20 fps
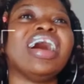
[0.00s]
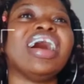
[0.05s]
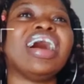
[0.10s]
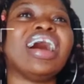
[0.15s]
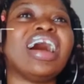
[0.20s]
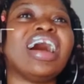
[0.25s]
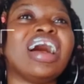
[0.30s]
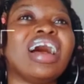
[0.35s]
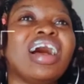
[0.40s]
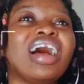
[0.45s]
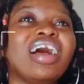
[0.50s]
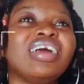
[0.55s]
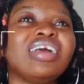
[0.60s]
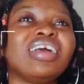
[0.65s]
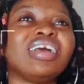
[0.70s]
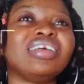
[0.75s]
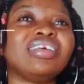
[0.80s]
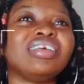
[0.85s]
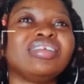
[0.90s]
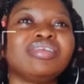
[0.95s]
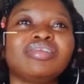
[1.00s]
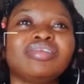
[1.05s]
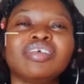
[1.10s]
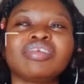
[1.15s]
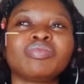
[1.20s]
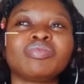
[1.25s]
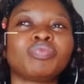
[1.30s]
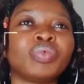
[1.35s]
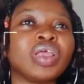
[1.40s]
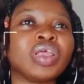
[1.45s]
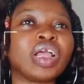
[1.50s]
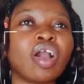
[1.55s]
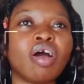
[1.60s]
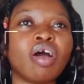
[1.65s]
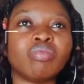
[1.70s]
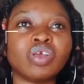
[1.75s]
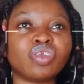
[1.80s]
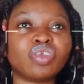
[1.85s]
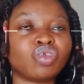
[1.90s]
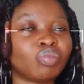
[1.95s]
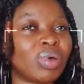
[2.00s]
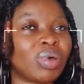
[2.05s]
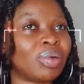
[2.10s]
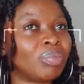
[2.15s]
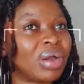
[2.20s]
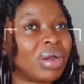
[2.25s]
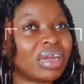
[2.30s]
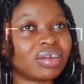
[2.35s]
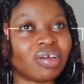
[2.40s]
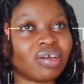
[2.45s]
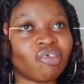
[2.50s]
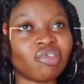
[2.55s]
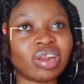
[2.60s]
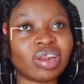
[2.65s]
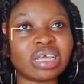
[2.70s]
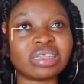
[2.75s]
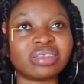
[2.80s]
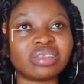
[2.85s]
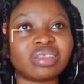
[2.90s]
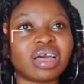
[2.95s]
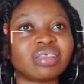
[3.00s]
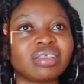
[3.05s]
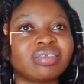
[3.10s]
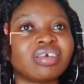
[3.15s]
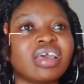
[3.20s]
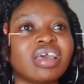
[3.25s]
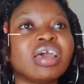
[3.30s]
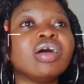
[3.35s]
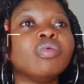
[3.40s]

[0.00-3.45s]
uh it's just been coming to my mind of late that